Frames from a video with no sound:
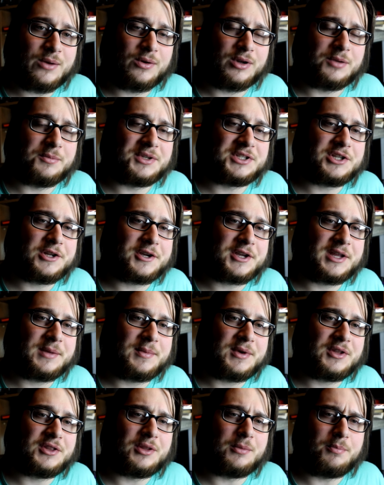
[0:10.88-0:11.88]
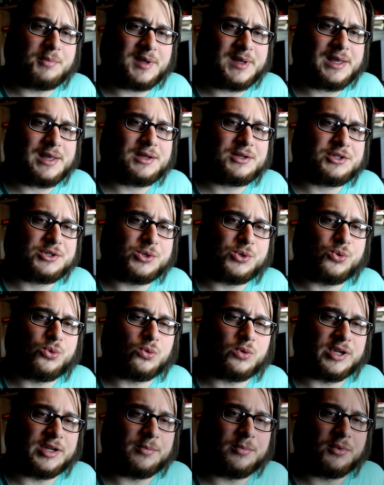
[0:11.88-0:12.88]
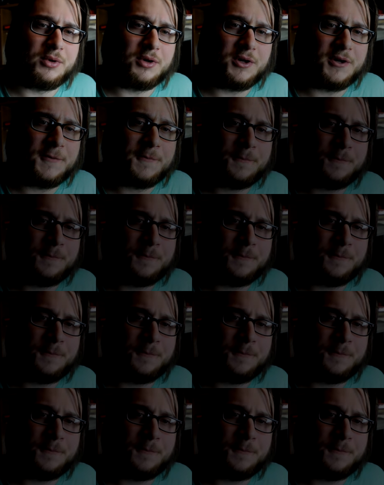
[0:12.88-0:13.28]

we're going to be talking about the B2 Reaper.